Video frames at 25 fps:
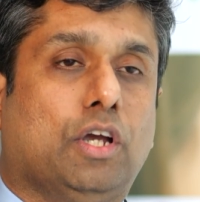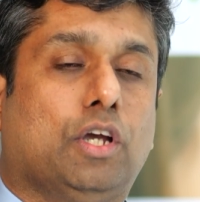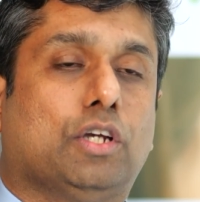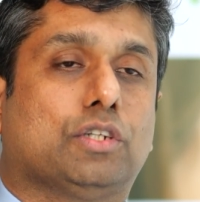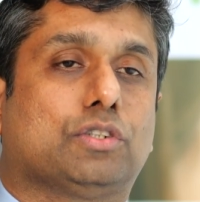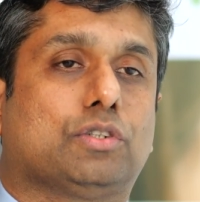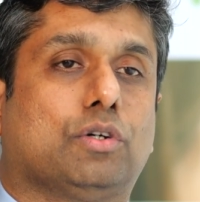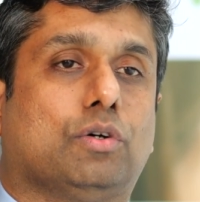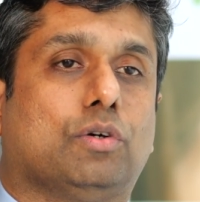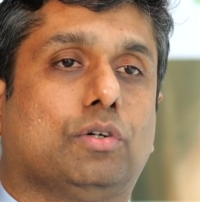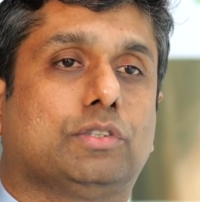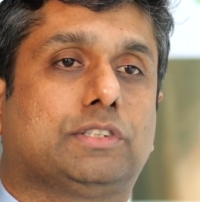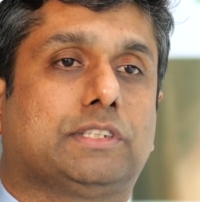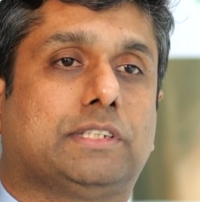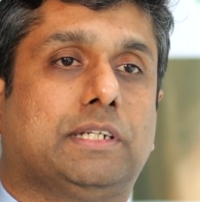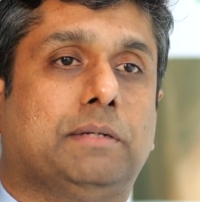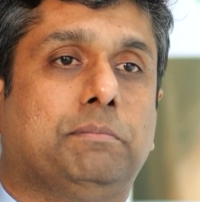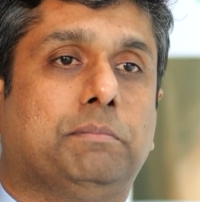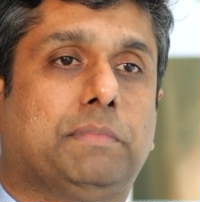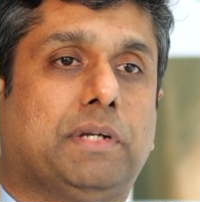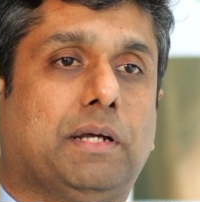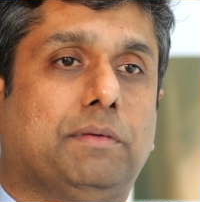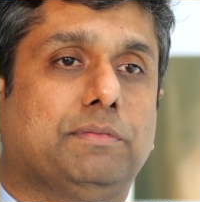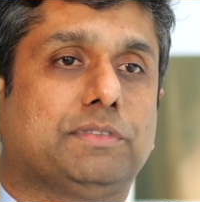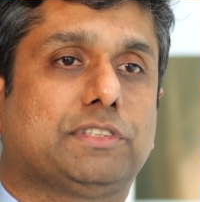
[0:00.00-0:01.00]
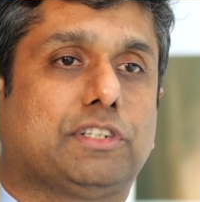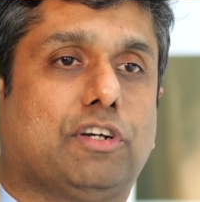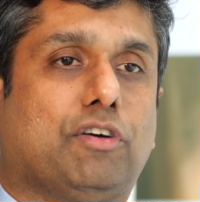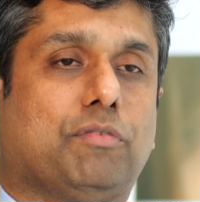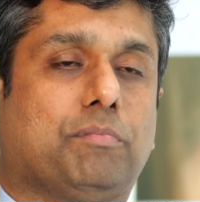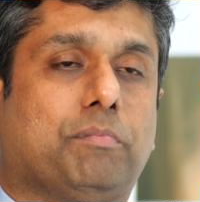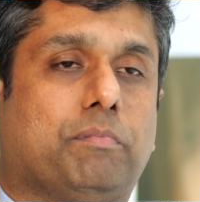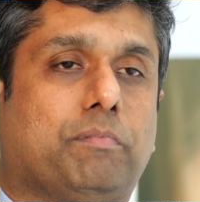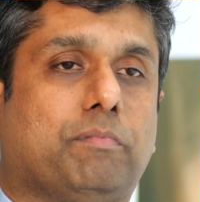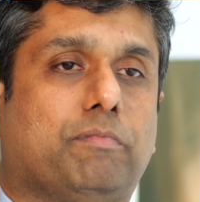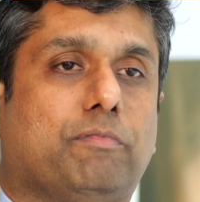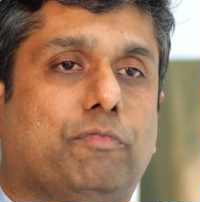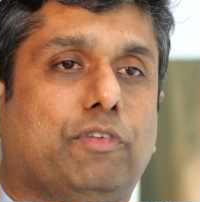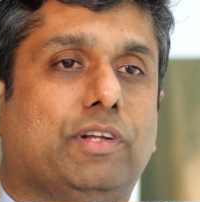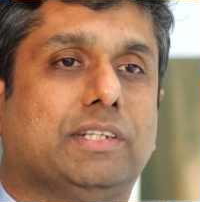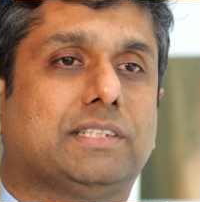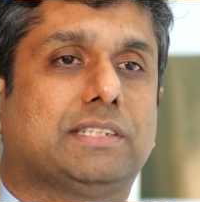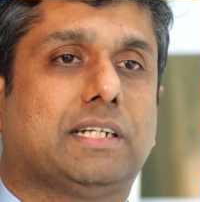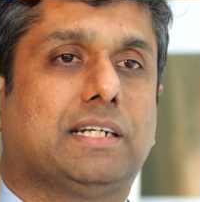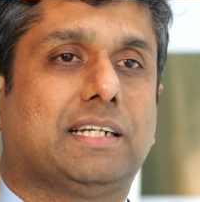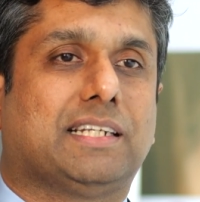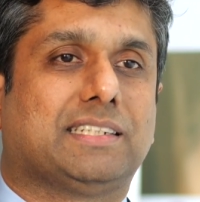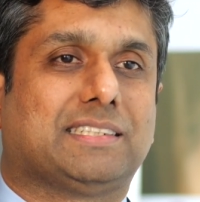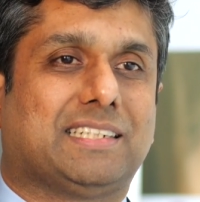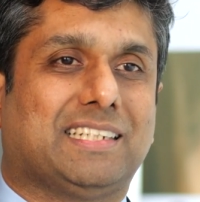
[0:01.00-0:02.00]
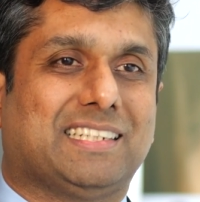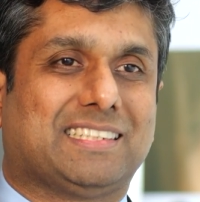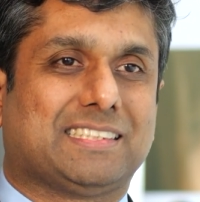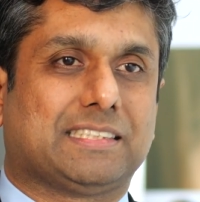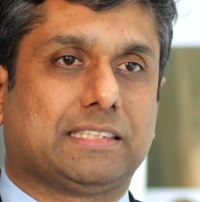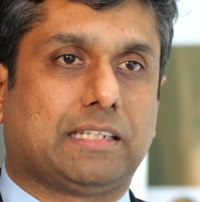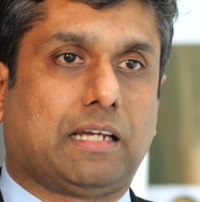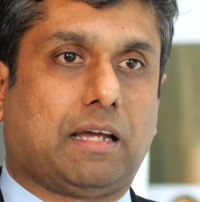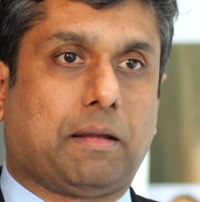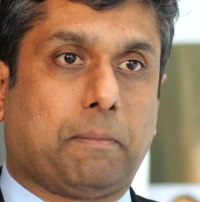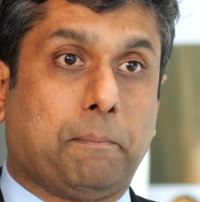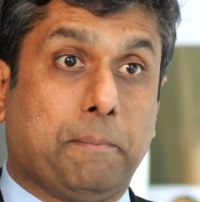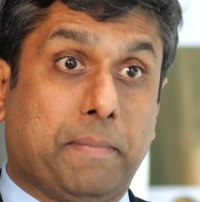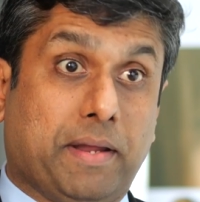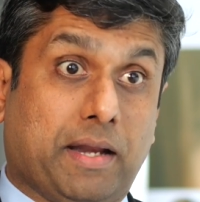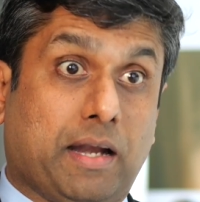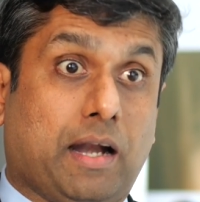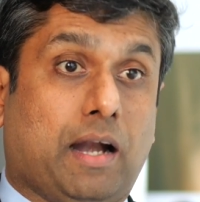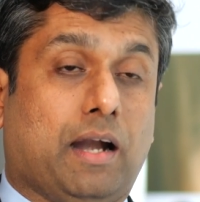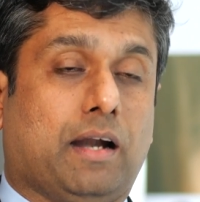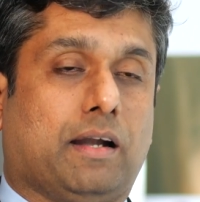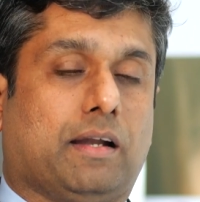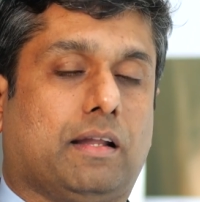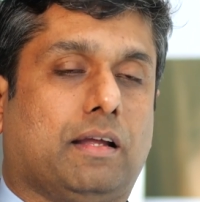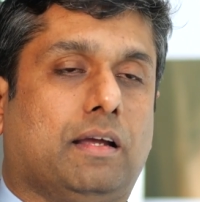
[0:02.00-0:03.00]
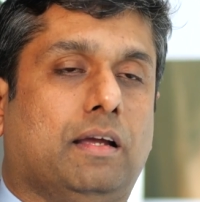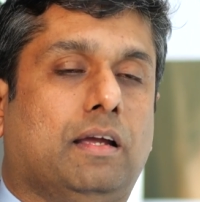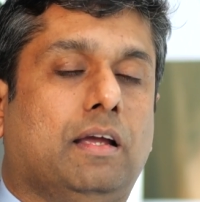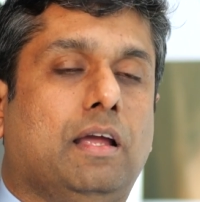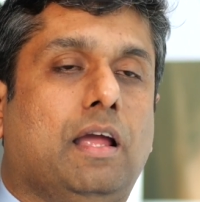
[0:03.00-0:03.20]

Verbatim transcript: So symptoms of Wilson's disease are mirrored.